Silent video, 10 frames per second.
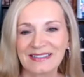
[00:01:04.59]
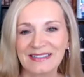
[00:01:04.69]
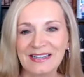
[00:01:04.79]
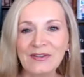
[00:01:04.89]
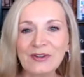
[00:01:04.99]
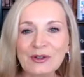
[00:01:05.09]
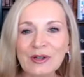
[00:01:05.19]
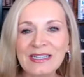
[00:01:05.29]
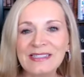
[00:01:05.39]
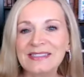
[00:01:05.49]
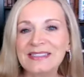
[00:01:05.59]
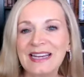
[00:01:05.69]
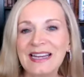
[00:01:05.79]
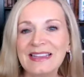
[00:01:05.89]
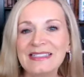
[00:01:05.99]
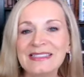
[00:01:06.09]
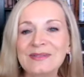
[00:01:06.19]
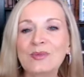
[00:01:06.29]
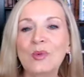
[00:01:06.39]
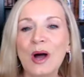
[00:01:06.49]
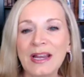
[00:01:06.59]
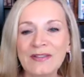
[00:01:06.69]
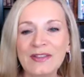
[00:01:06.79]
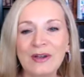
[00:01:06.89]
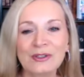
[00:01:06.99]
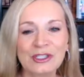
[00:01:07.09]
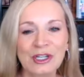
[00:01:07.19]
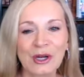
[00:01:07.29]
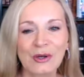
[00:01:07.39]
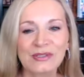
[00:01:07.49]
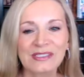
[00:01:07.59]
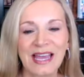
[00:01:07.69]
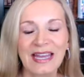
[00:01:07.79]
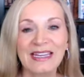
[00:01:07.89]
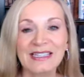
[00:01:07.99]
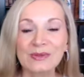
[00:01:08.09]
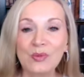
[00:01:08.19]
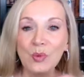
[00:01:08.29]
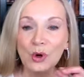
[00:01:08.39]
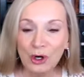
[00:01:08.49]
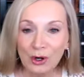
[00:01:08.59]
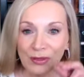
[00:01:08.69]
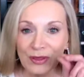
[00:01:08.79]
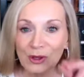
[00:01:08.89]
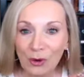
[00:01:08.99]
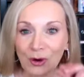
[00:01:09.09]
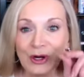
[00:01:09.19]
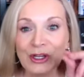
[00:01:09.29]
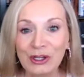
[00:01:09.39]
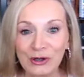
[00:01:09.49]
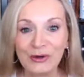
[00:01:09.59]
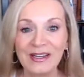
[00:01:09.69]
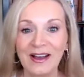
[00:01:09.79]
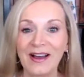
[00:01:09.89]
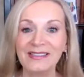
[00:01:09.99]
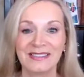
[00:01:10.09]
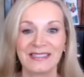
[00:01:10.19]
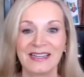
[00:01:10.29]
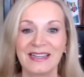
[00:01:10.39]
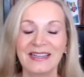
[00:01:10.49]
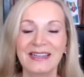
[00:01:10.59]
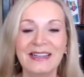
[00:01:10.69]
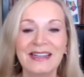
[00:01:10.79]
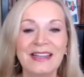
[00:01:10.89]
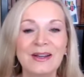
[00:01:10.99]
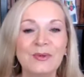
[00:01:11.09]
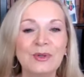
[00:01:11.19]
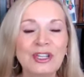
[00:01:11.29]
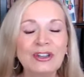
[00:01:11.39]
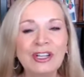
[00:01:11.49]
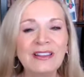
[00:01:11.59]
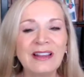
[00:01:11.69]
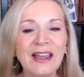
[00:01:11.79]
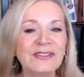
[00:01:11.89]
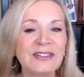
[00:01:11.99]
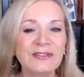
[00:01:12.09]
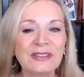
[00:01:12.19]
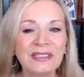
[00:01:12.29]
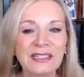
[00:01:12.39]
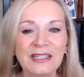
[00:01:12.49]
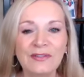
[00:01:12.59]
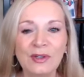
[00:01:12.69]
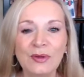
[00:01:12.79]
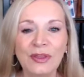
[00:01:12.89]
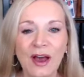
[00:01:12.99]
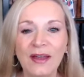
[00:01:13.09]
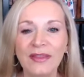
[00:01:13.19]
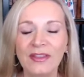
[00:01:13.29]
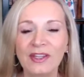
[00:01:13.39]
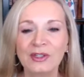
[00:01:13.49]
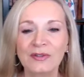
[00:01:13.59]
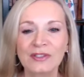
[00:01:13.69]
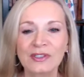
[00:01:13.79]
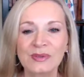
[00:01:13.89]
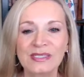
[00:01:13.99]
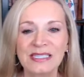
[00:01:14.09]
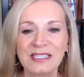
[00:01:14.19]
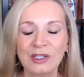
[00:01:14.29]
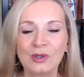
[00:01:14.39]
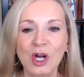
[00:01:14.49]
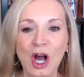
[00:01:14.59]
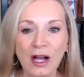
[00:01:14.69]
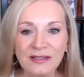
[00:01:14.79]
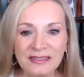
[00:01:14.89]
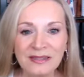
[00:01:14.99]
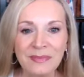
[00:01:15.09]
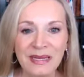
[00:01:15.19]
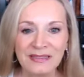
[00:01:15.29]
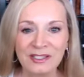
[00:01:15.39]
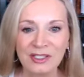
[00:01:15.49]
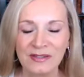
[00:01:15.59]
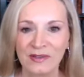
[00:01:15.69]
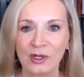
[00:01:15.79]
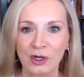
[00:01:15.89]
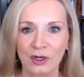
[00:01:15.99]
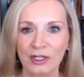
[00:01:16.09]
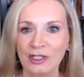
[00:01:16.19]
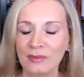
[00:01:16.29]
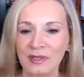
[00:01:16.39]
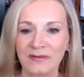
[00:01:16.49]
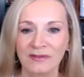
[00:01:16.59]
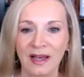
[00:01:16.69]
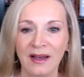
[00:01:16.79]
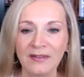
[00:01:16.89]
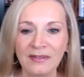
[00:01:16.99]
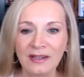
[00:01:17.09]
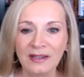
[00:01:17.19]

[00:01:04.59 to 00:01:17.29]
Now, if you're joining us today, this is one of those shows that is worth your curiosity. Would you look at life differently if you thought that the universe was sending you constant messages of encouragement of love?